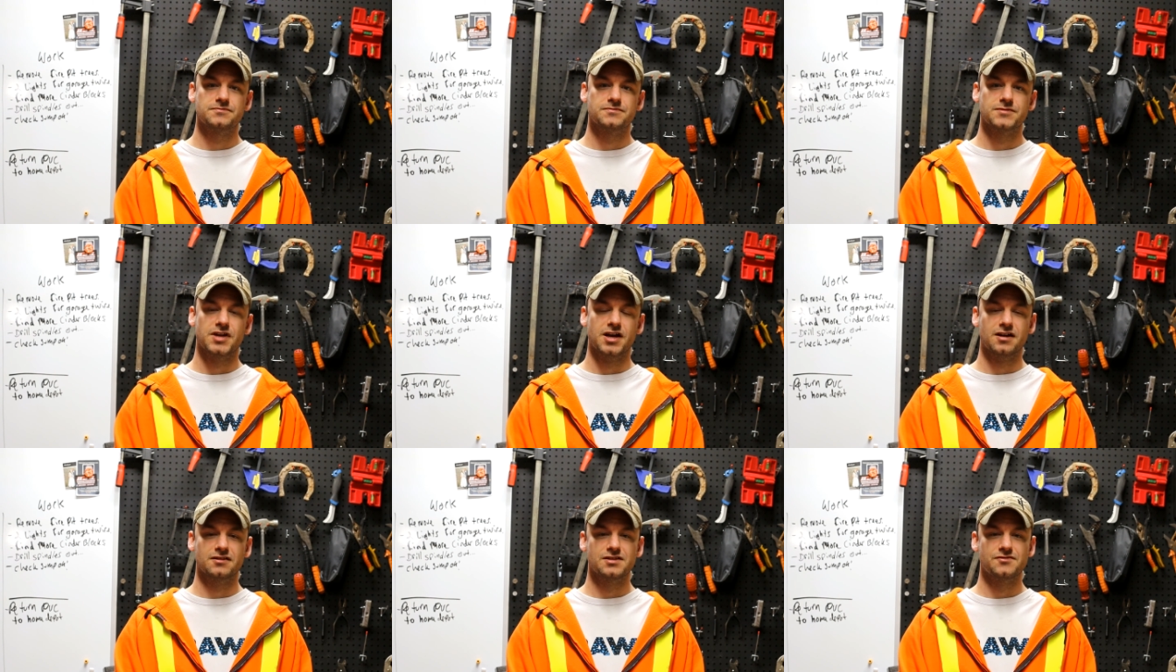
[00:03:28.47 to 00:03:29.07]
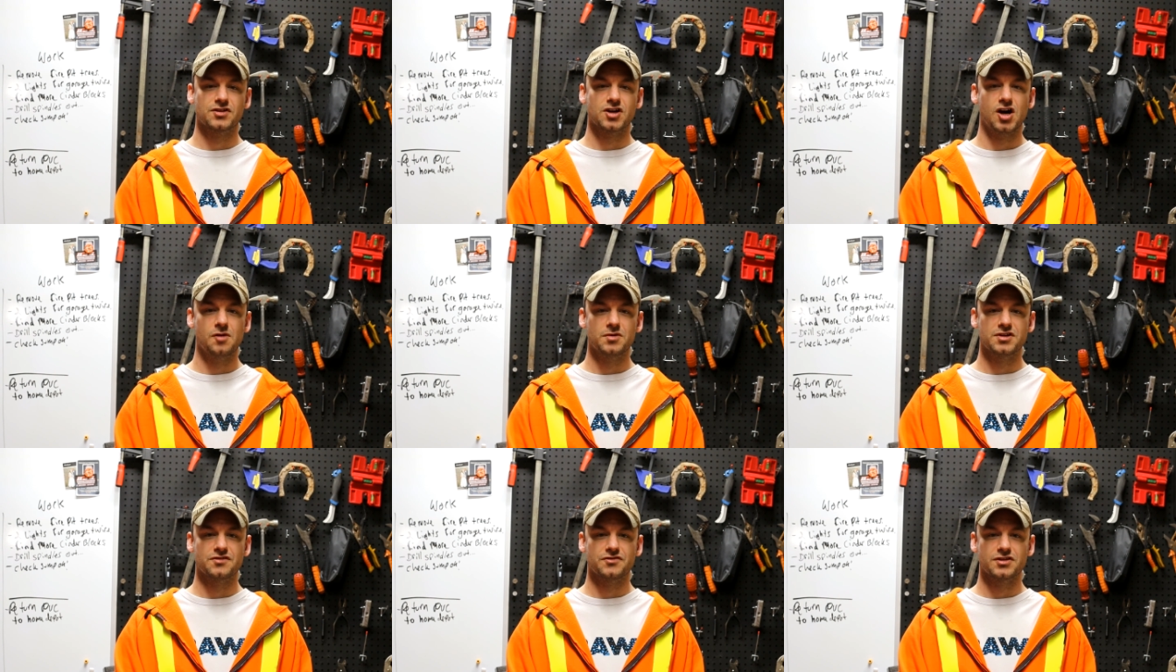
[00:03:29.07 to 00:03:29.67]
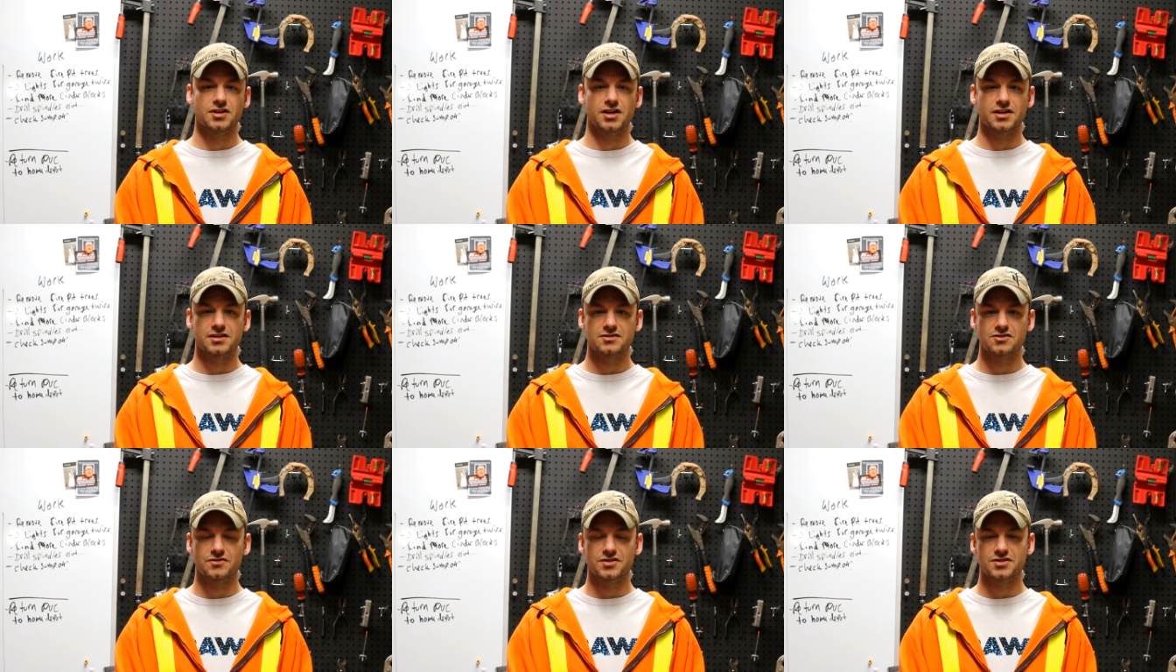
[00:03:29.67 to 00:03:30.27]
yeah, leave a comment if you'd
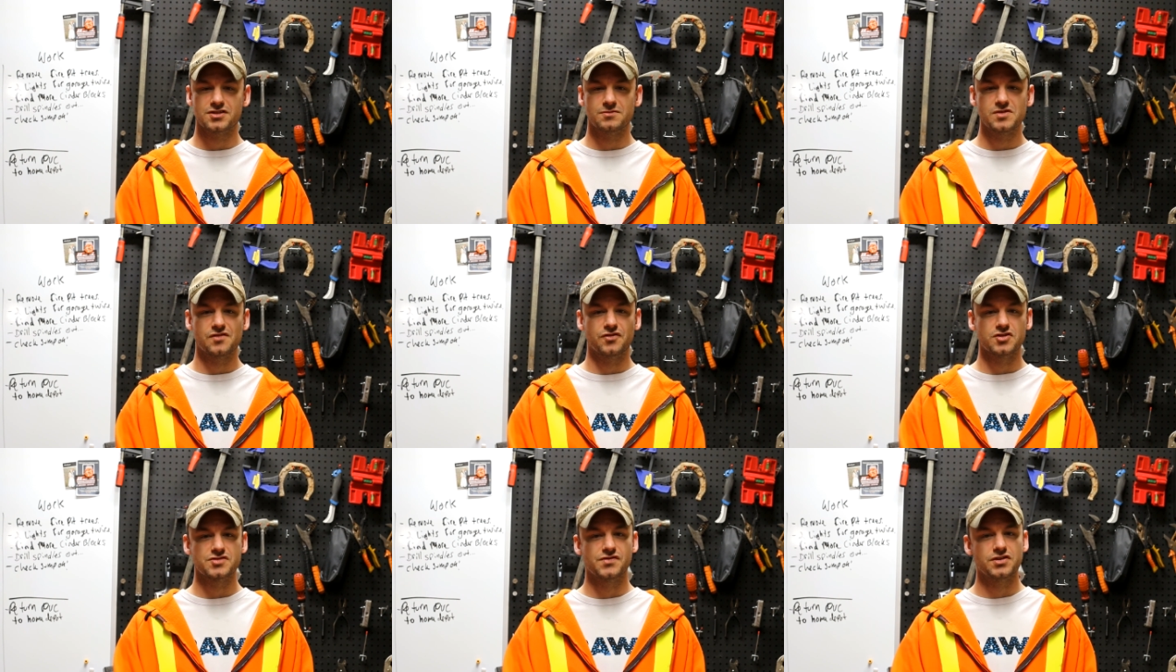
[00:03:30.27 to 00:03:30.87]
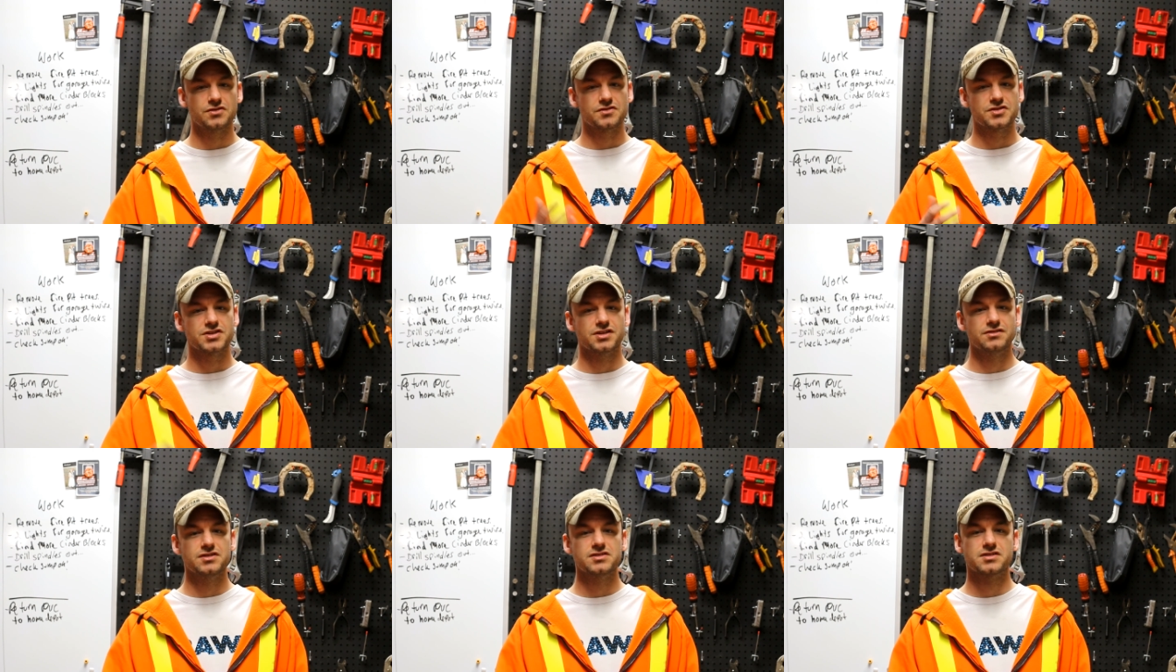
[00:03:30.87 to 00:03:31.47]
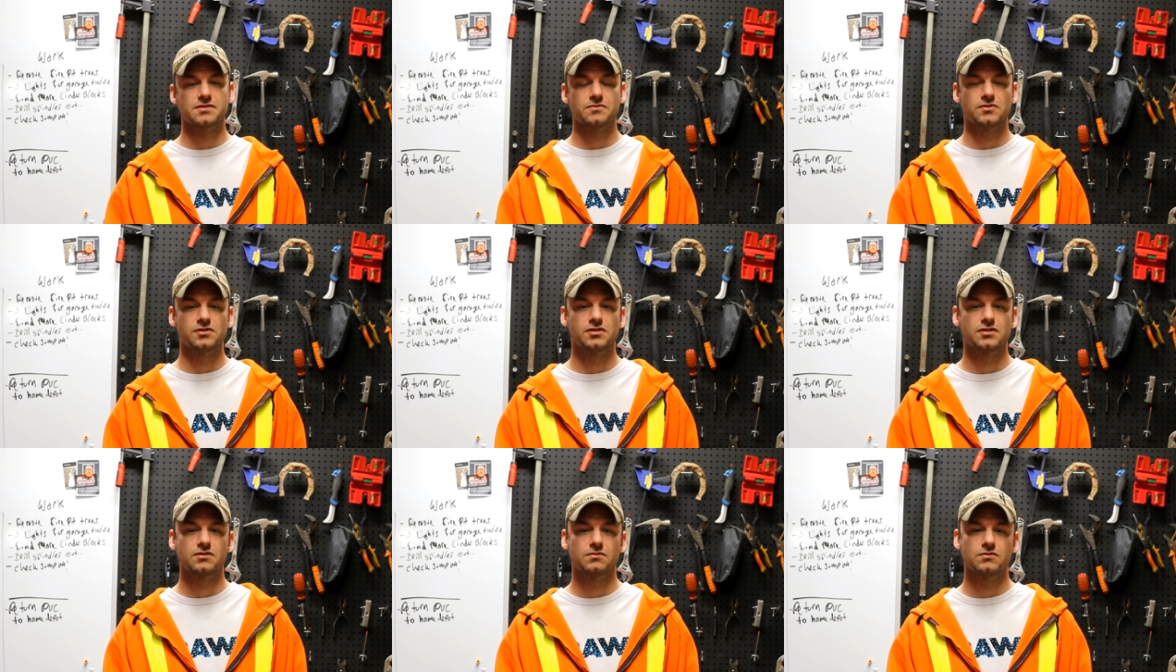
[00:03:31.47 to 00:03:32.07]
like. So this is going to be the first video of the series, and
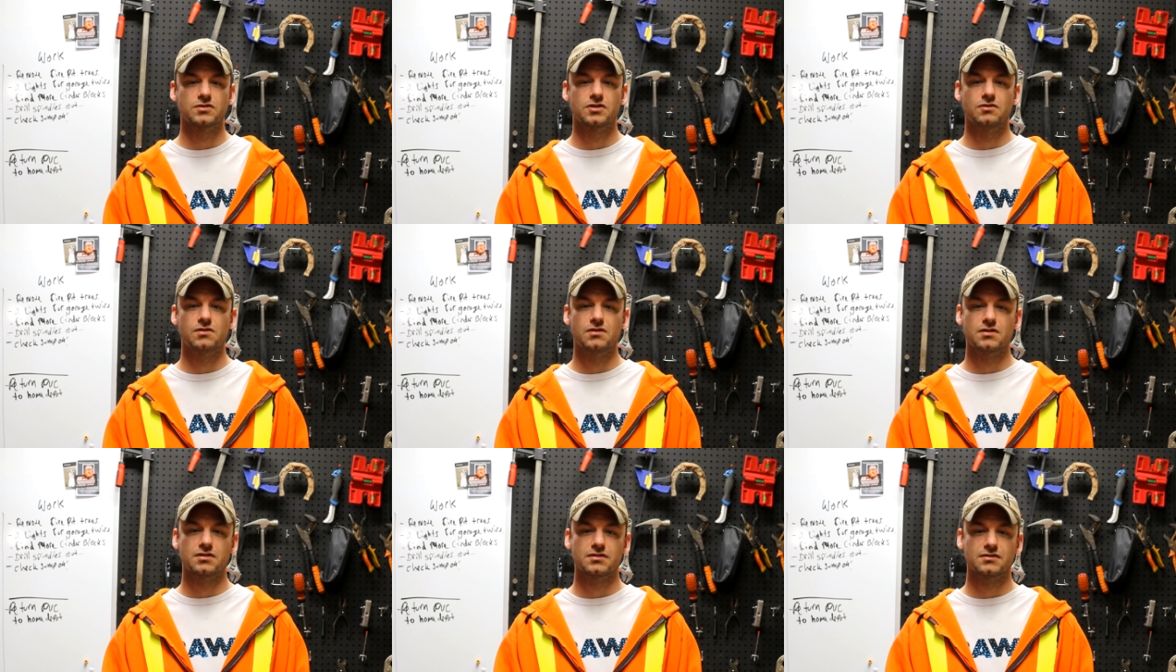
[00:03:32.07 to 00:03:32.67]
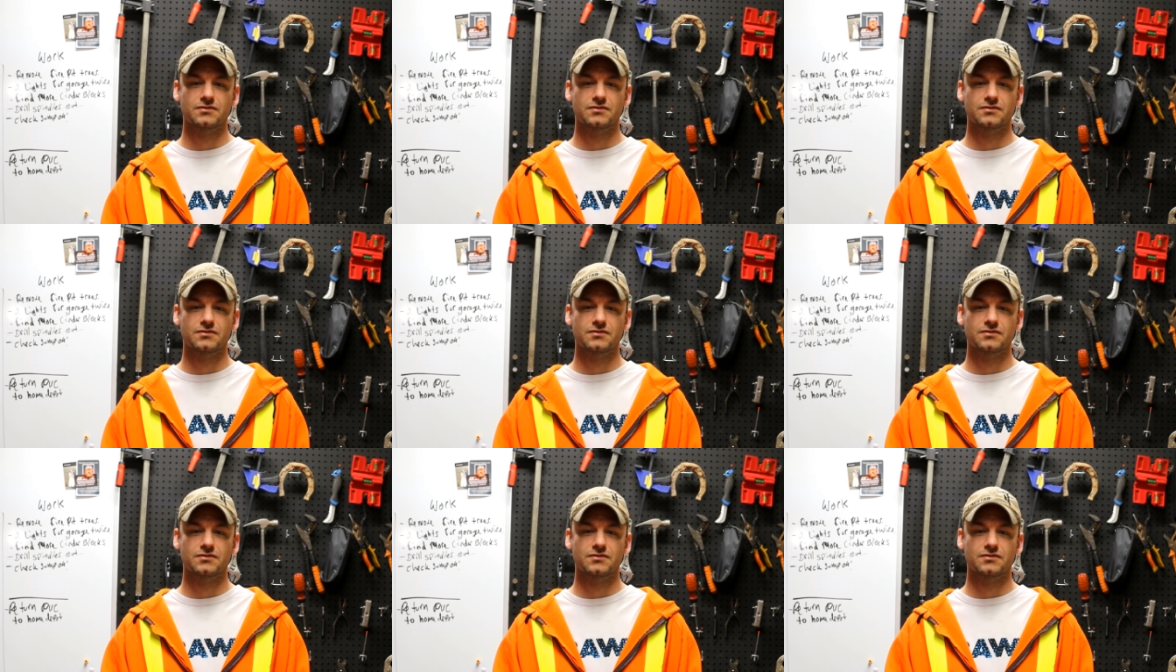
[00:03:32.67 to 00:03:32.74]
we'll go